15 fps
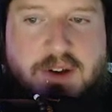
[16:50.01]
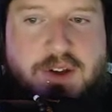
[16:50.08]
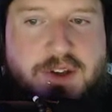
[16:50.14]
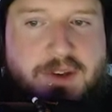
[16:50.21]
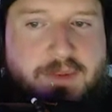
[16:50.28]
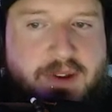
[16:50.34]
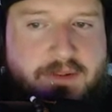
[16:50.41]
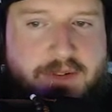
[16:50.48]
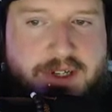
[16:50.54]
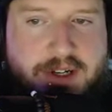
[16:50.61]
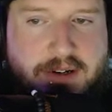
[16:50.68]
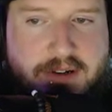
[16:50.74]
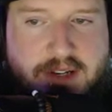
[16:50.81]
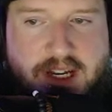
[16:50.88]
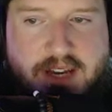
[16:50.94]
you may
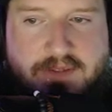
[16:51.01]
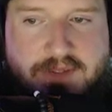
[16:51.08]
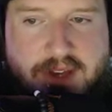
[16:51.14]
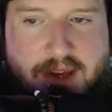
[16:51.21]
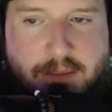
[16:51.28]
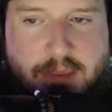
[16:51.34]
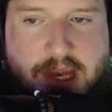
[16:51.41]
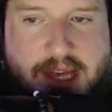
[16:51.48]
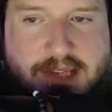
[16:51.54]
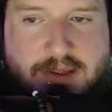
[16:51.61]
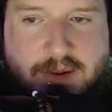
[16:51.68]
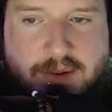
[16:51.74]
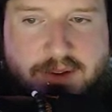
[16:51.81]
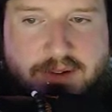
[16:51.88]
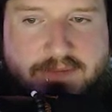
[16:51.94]
return lifetime pass
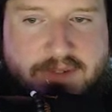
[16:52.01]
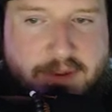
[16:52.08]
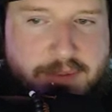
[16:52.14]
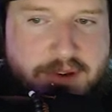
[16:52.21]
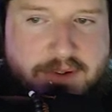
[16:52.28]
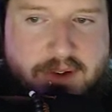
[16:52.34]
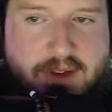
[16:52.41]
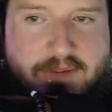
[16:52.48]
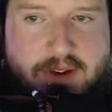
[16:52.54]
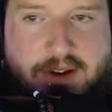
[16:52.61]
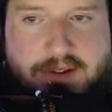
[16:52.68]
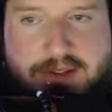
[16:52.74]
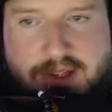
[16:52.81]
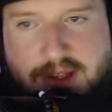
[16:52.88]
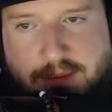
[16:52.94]
holder from your graveyard
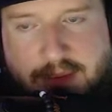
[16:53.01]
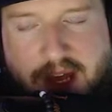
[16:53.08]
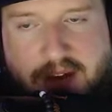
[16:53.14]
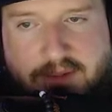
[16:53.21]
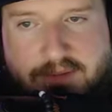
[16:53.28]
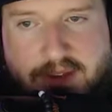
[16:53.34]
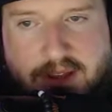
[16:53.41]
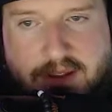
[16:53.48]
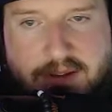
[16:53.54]
to the battlefield.